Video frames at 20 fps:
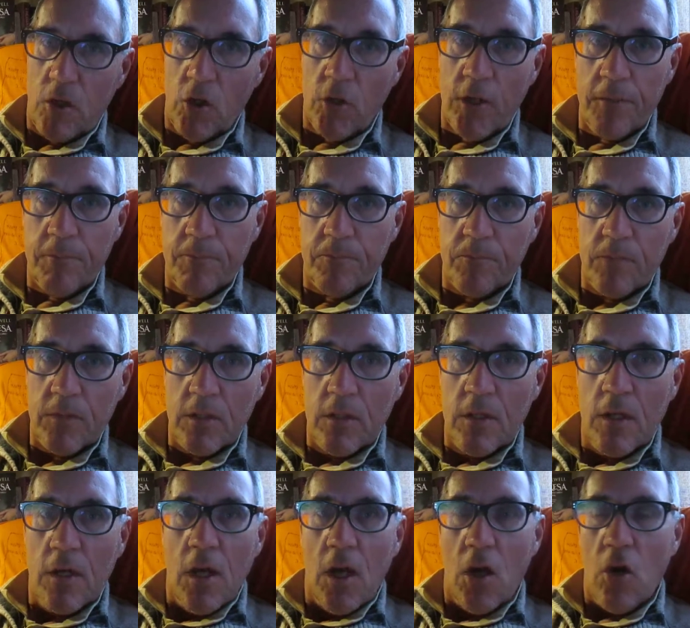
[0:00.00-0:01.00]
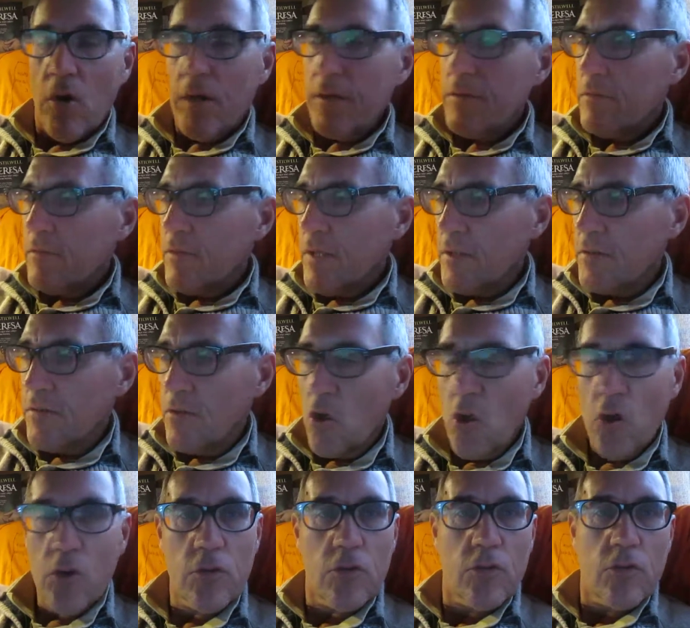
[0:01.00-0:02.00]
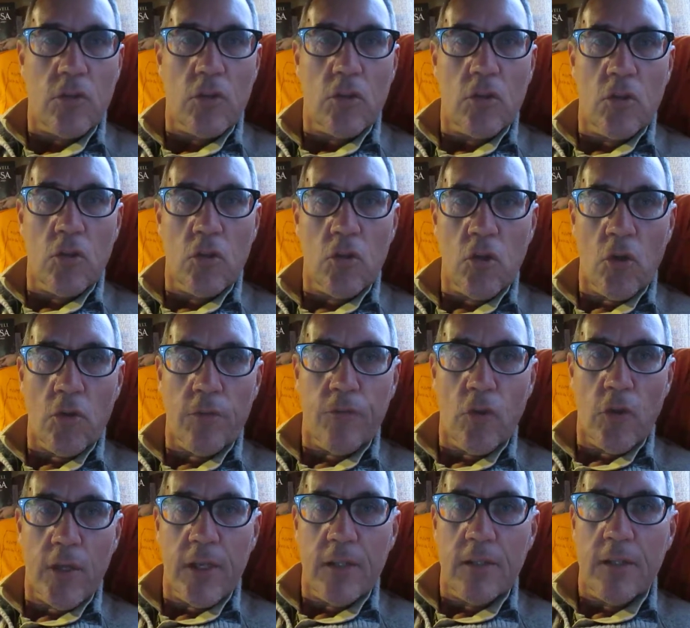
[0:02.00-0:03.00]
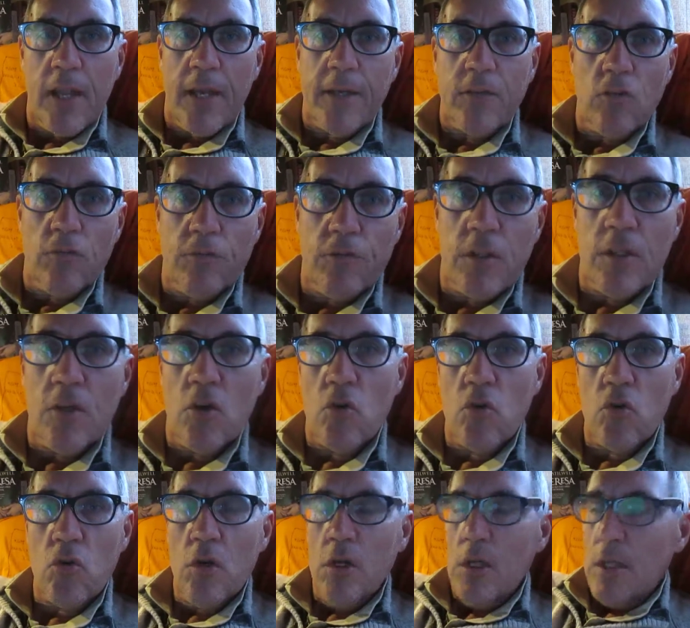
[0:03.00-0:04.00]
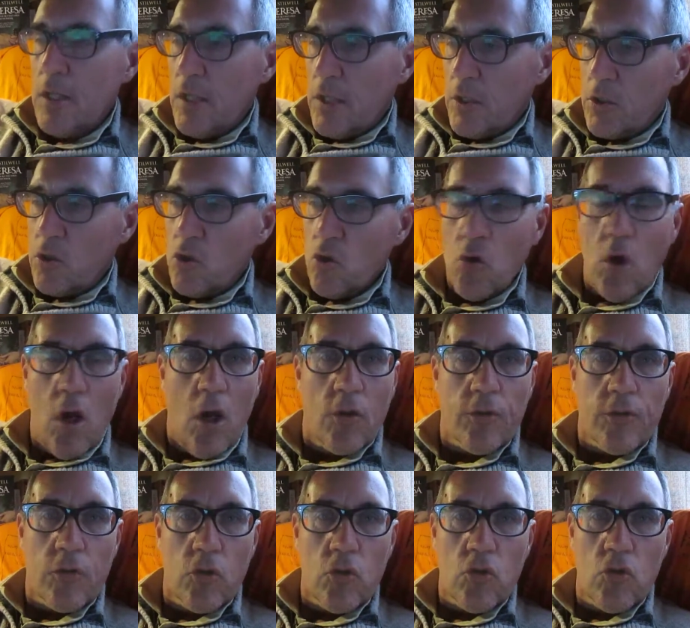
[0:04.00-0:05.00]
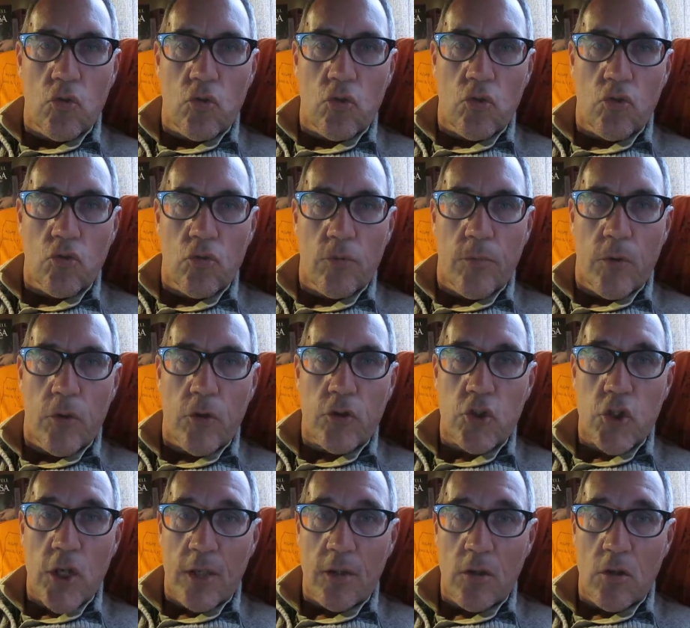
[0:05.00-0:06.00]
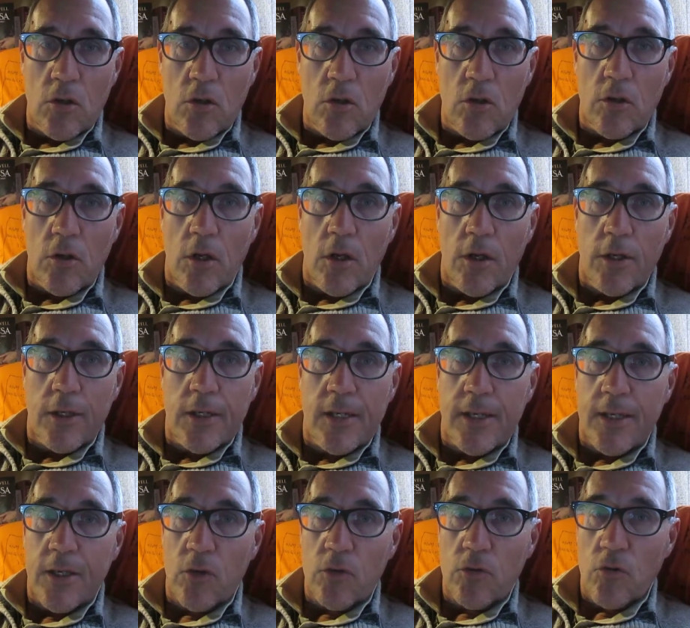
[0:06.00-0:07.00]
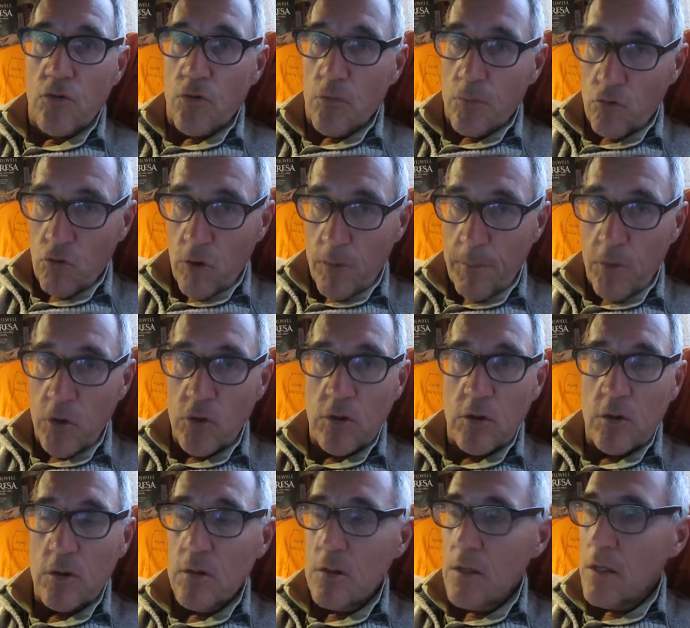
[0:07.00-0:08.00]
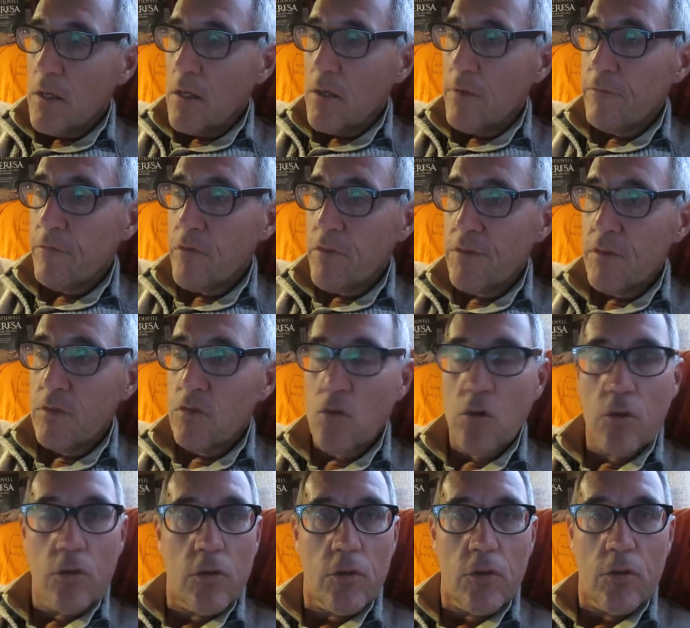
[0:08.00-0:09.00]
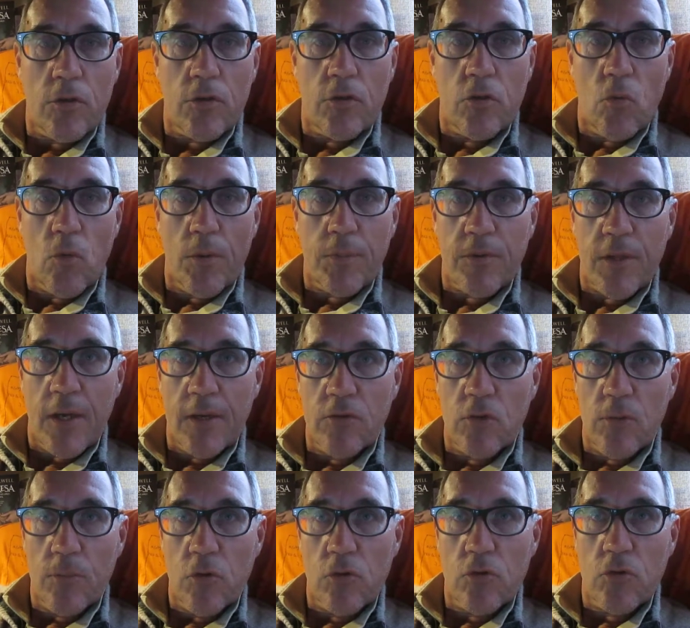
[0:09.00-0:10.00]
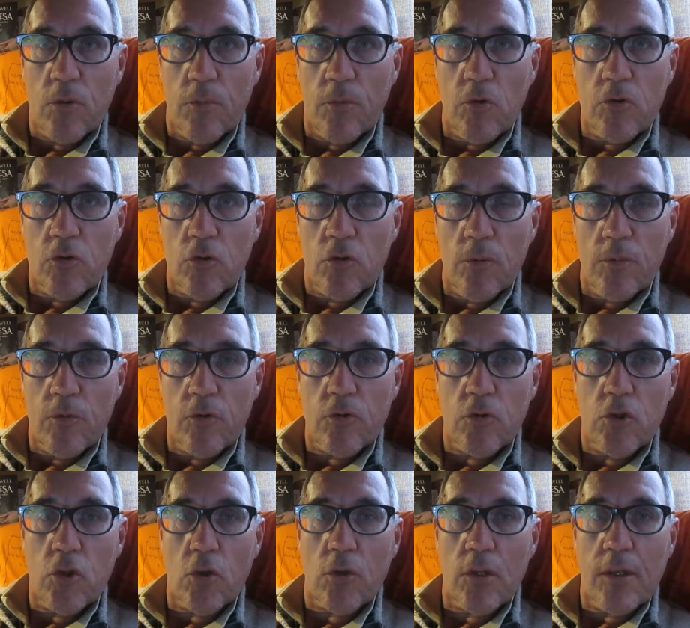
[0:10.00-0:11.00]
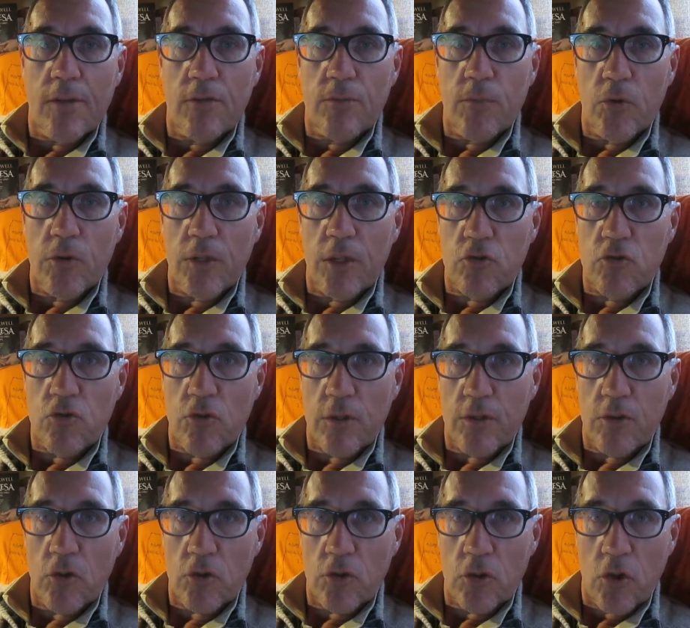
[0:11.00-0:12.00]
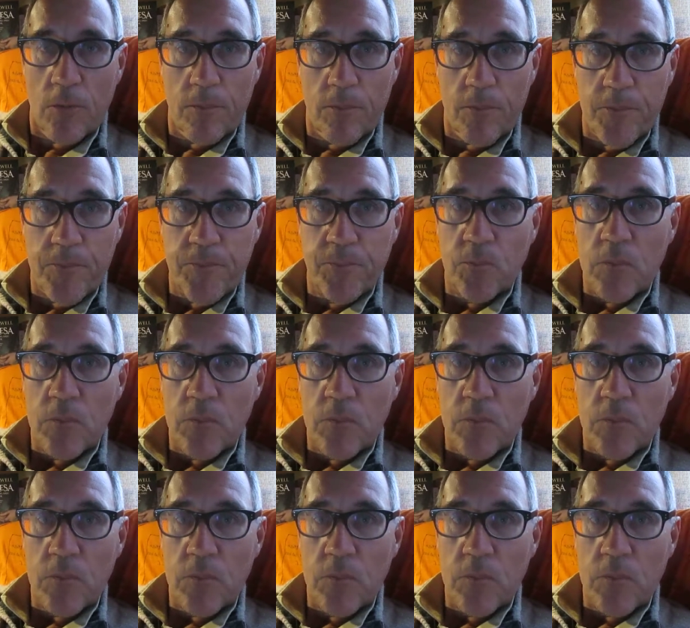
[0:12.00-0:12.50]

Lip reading: Okay? All right, thanks a lot. Don't forget, like the video, go on the YouTube channel, click on the subscribe button, visit the website, www.lisbonnaturally.com.